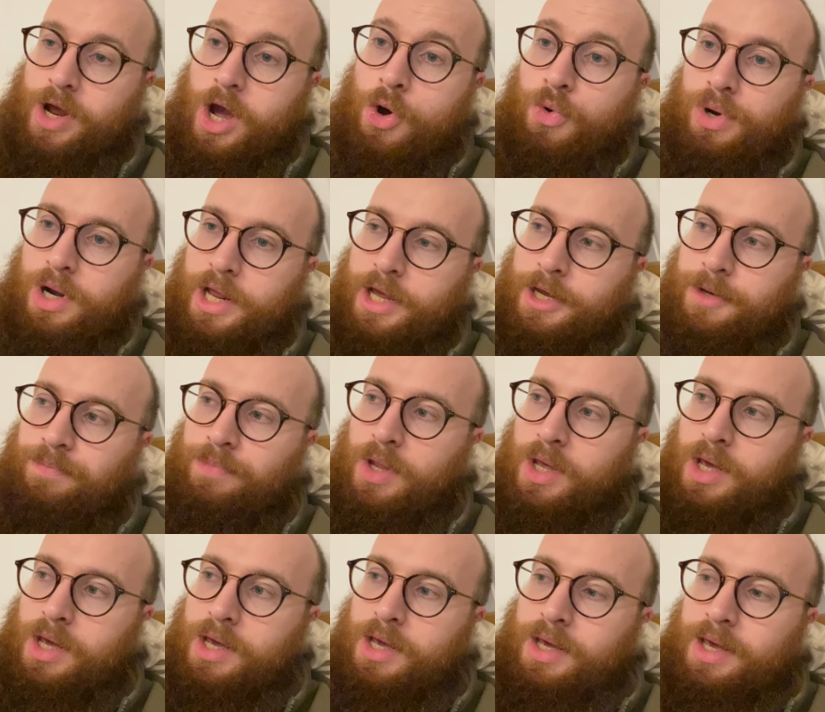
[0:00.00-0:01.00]
only
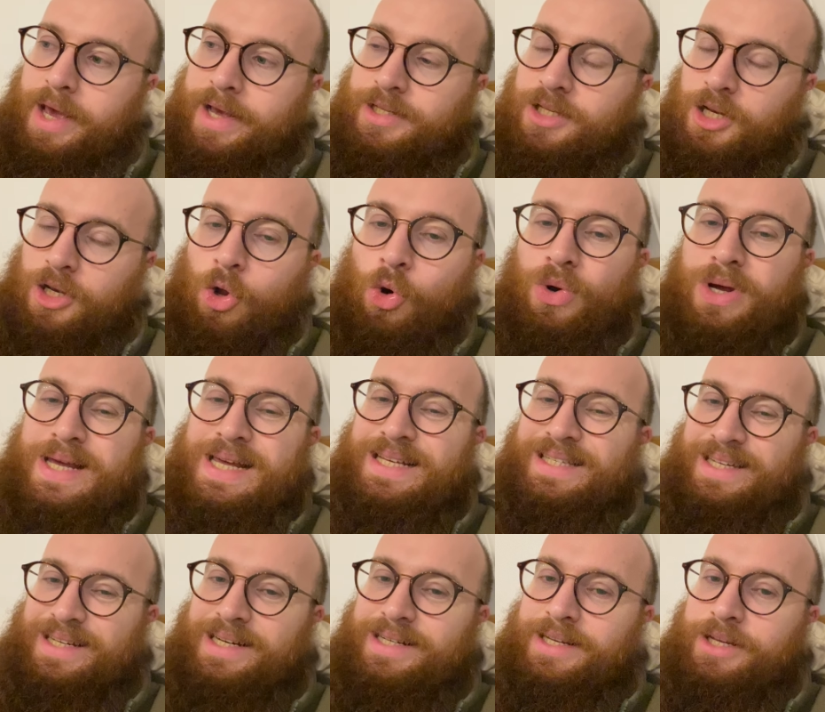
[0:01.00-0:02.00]
is a lot
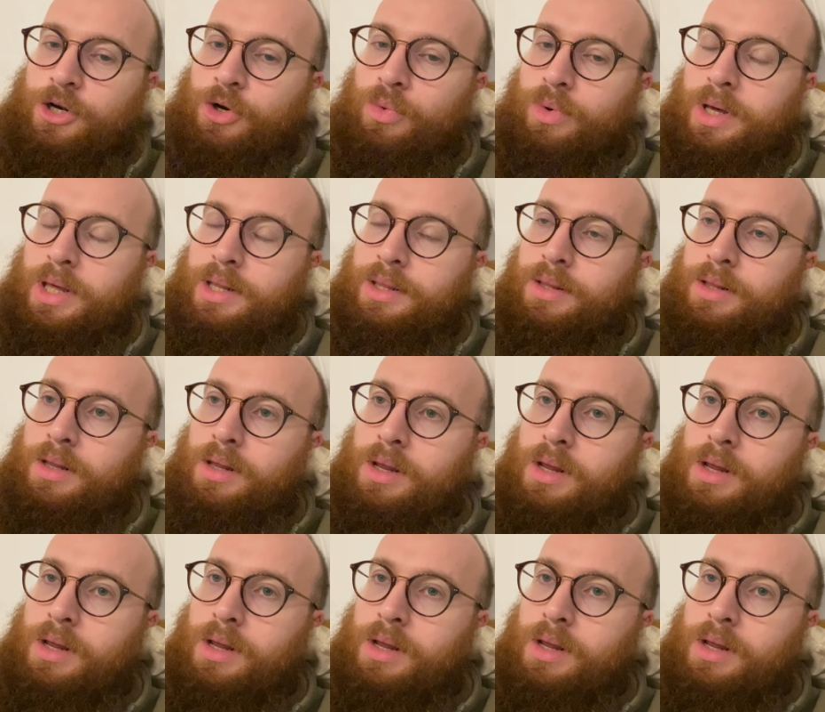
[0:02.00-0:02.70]
easier to deal with.